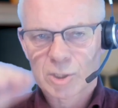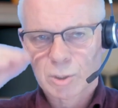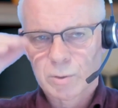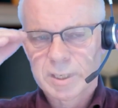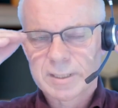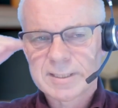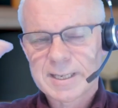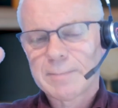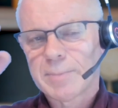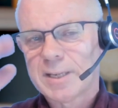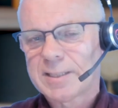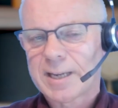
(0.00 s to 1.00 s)
So on a
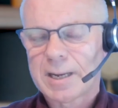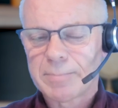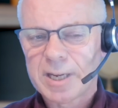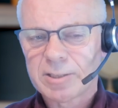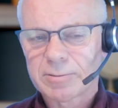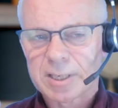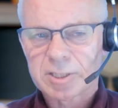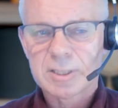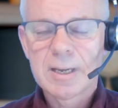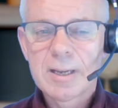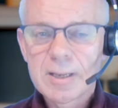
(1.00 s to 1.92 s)
10 by 10 matrix,